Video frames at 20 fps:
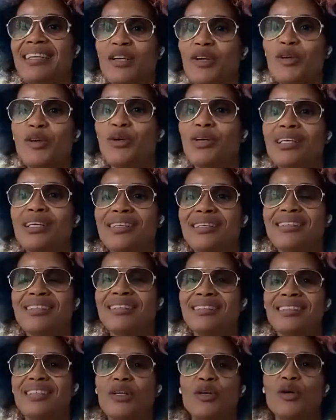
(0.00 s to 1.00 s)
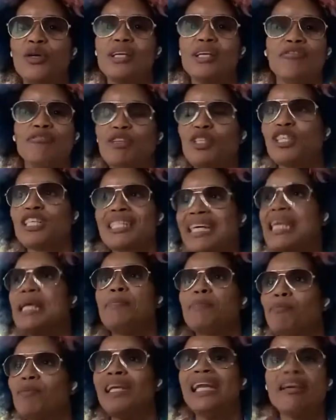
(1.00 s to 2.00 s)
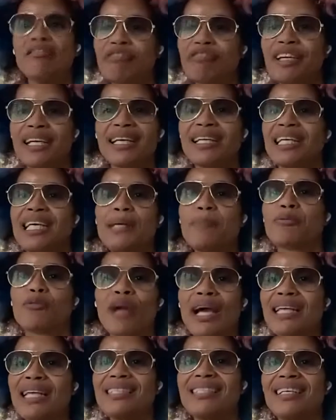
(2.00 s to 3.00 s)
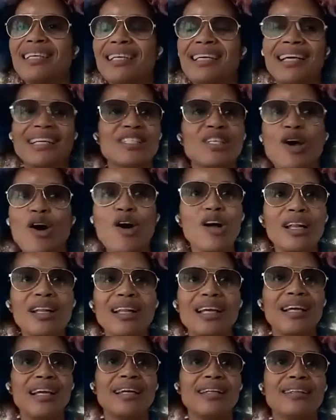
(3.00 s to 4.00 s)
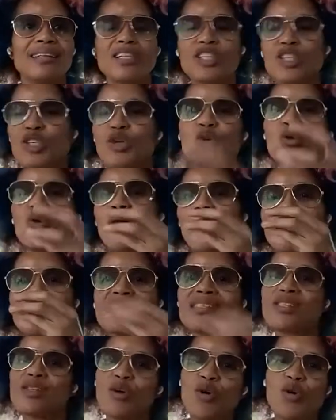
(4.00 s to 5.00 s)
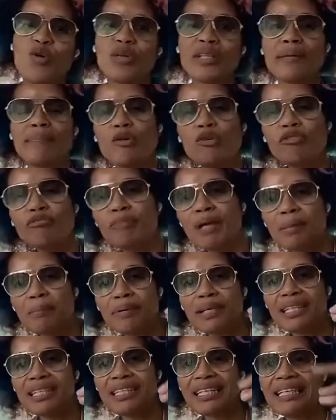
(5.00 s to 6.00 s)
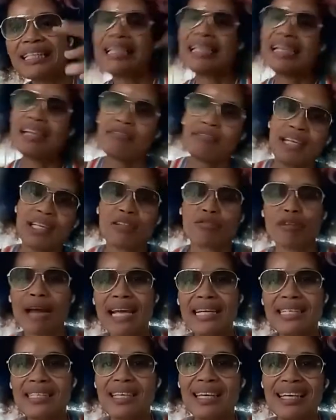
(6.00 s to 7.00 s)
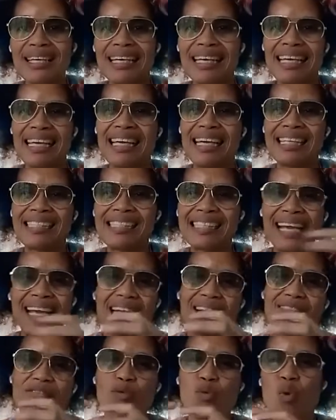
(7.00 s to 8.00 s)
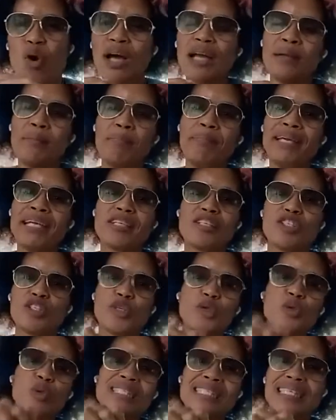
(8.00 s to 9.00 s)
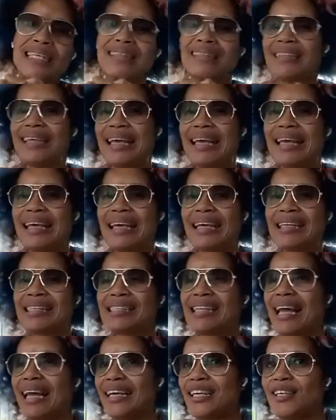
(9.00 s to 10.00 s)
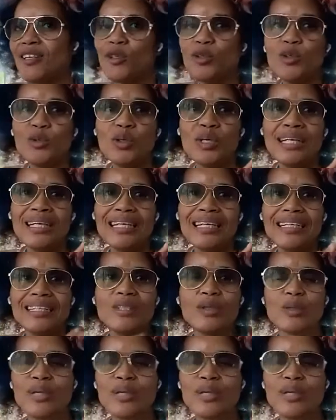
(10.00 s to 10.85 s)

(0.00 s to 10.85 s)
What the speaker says: And, if you just keep living and keep writing, it's all, the two are so, the movement building, the living, the writing, it's kind of one big juicy thing. It's like you